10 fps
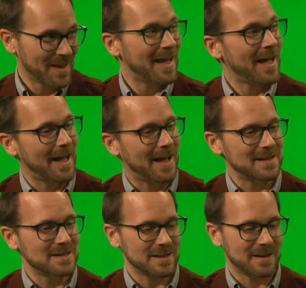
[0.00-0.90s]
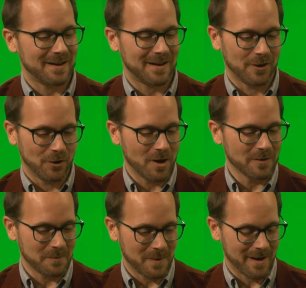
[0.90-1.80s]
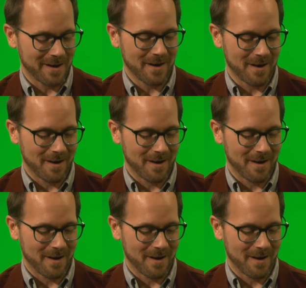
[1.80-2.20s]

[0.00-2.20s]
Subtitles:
And along the way,